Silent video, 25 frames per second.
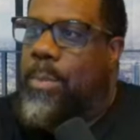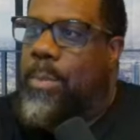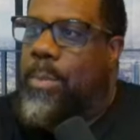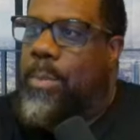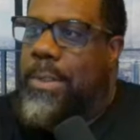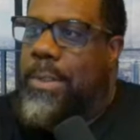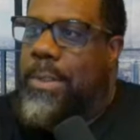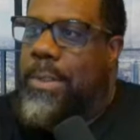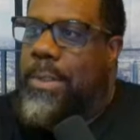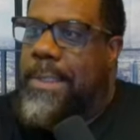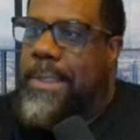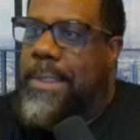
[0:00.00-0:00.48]

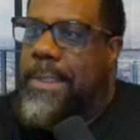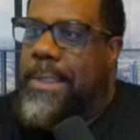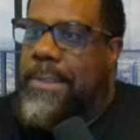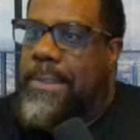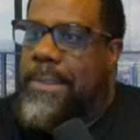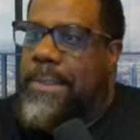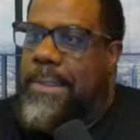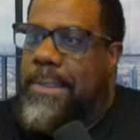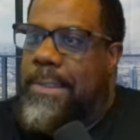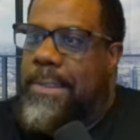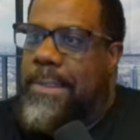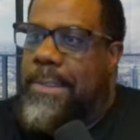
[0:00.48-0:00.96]
put
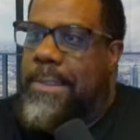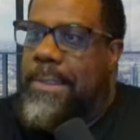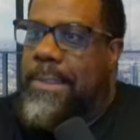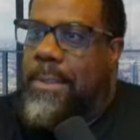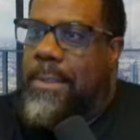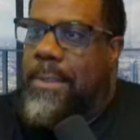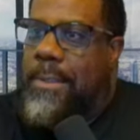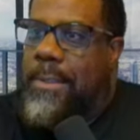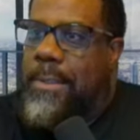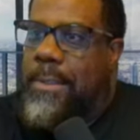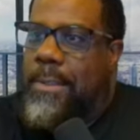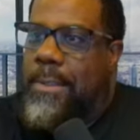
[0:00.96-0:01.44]
this
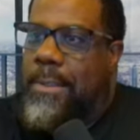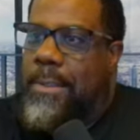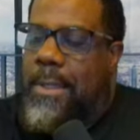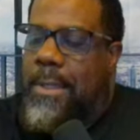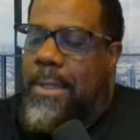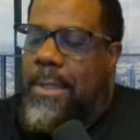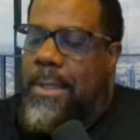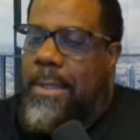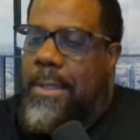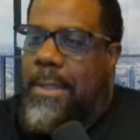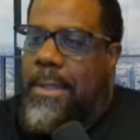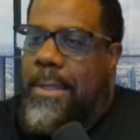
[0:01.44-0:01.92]

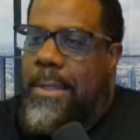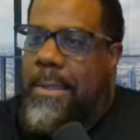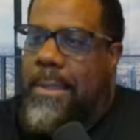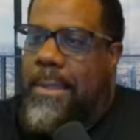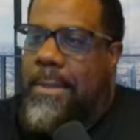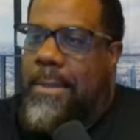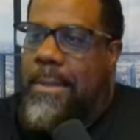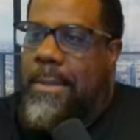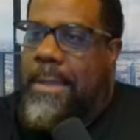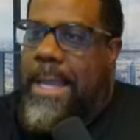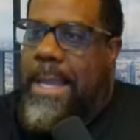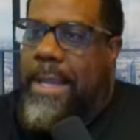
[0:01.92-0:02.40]

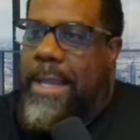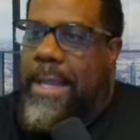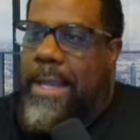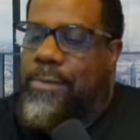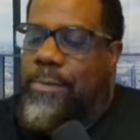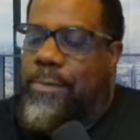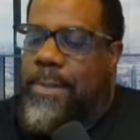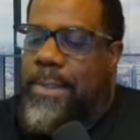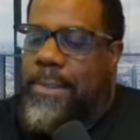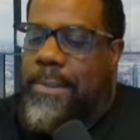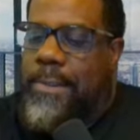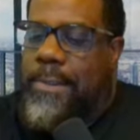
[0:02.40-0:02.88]
uh,
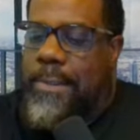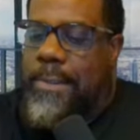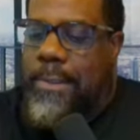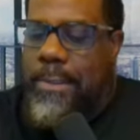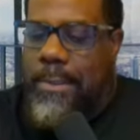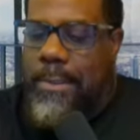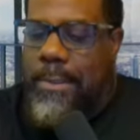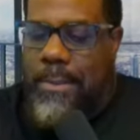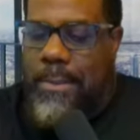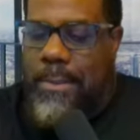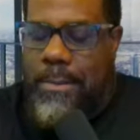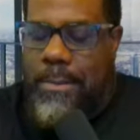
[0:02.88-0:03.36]

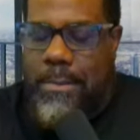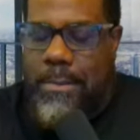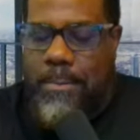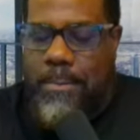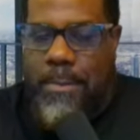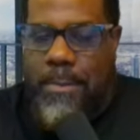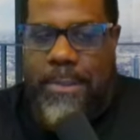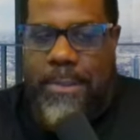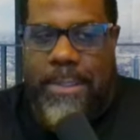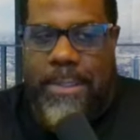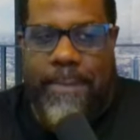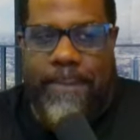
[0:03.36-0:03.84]
address,
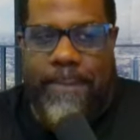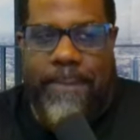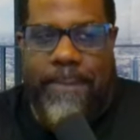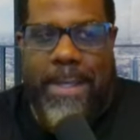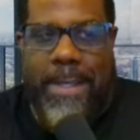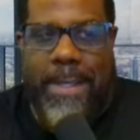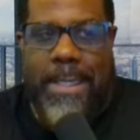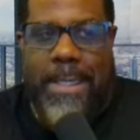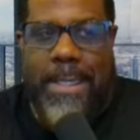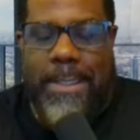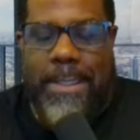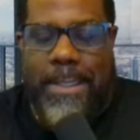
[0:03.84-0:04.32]
once I
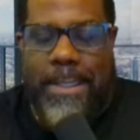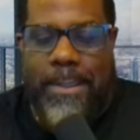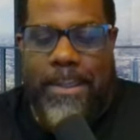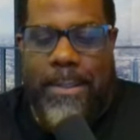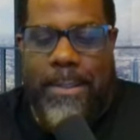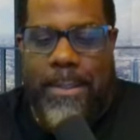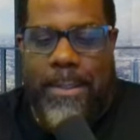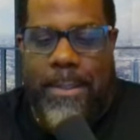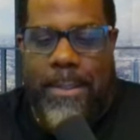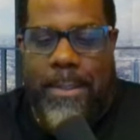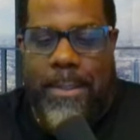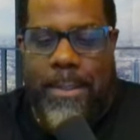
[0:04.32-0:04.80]
find it,
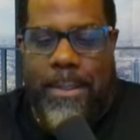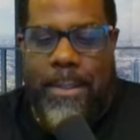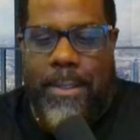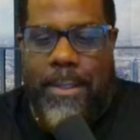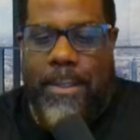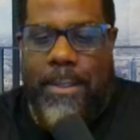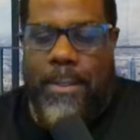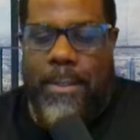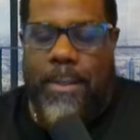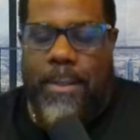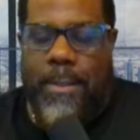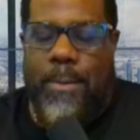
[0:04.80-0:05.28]

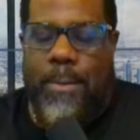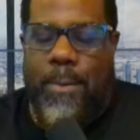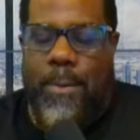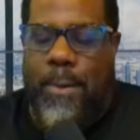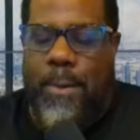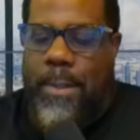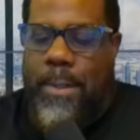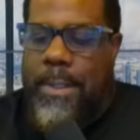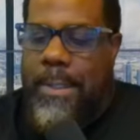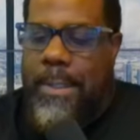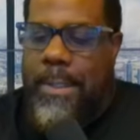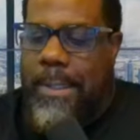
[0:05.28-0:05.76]

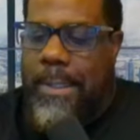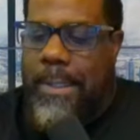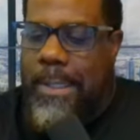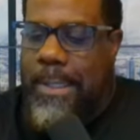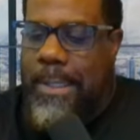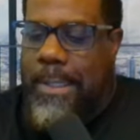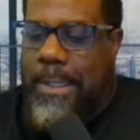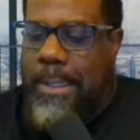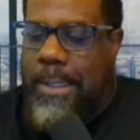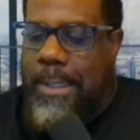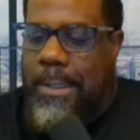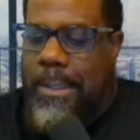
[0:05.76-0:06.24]
on
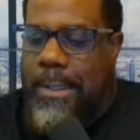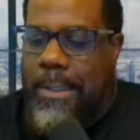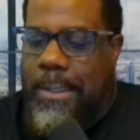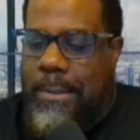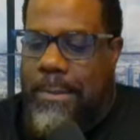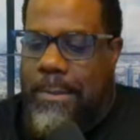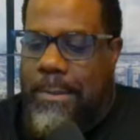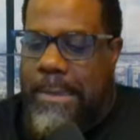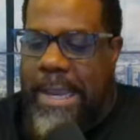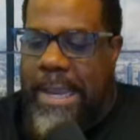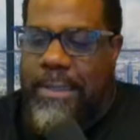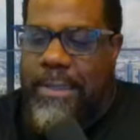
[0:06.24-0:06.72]

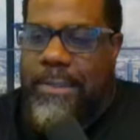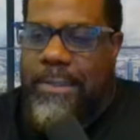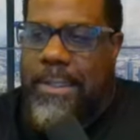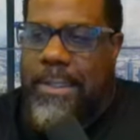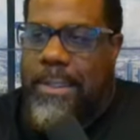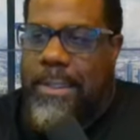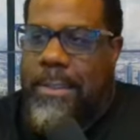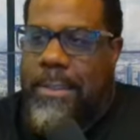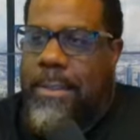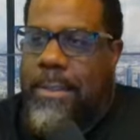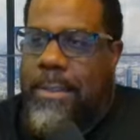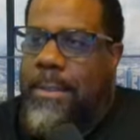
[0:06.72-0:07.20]
the...
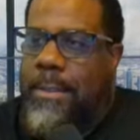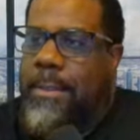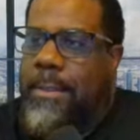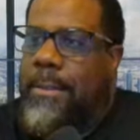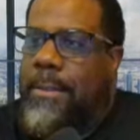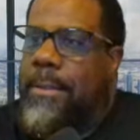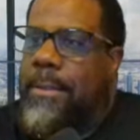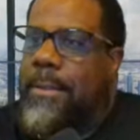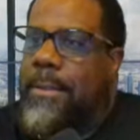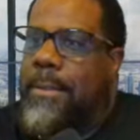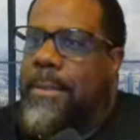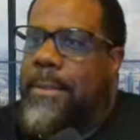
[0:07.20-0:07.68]
Actually...
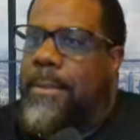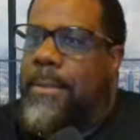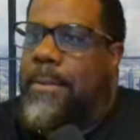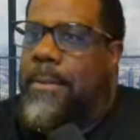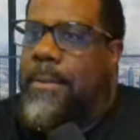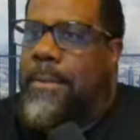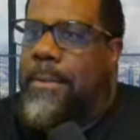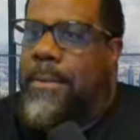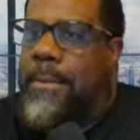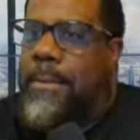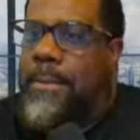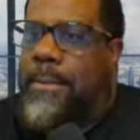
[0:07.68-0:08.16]

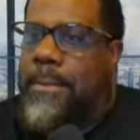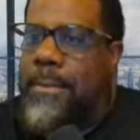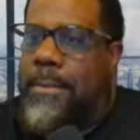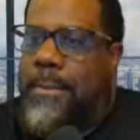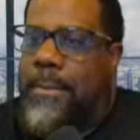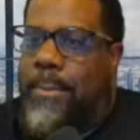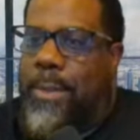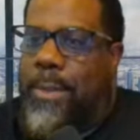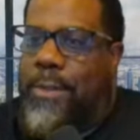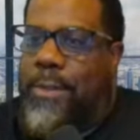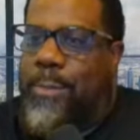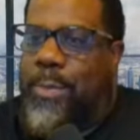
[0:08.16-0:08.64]

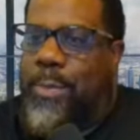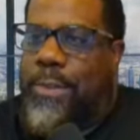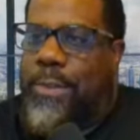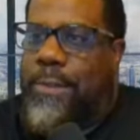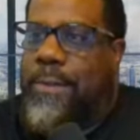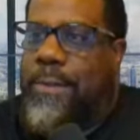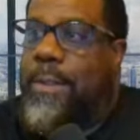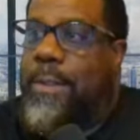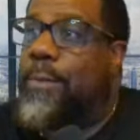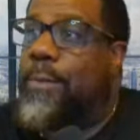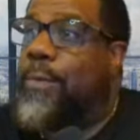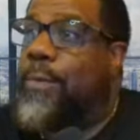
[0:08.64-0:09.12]
I might just put
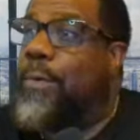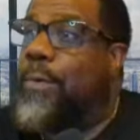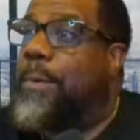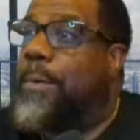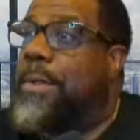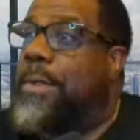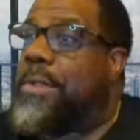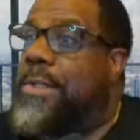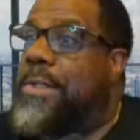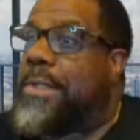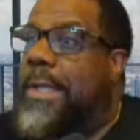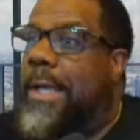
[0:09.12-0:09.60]
this whole
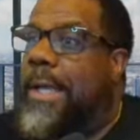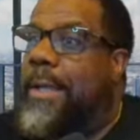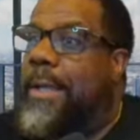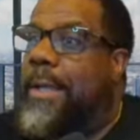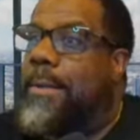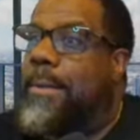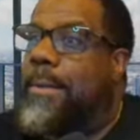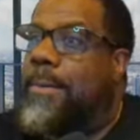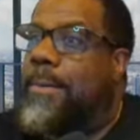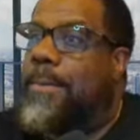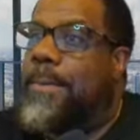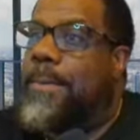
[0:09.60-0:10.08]
screenshot
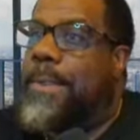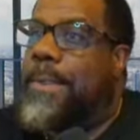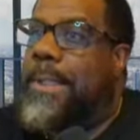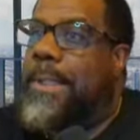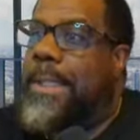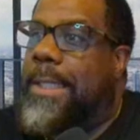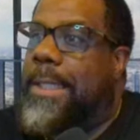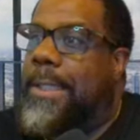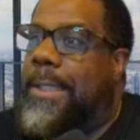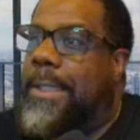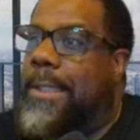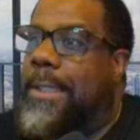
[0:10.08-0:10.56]
on
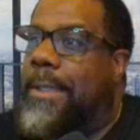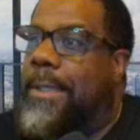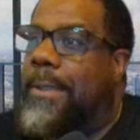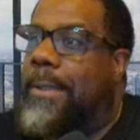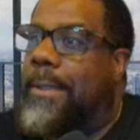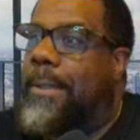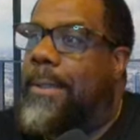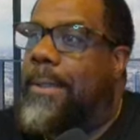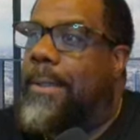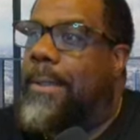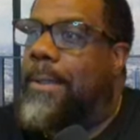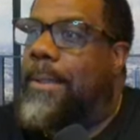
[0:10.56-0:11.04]
the,
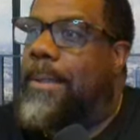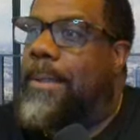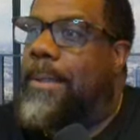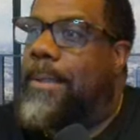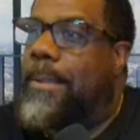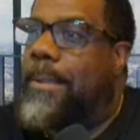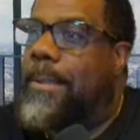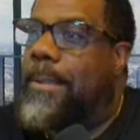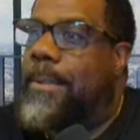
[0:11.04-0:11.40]
uh,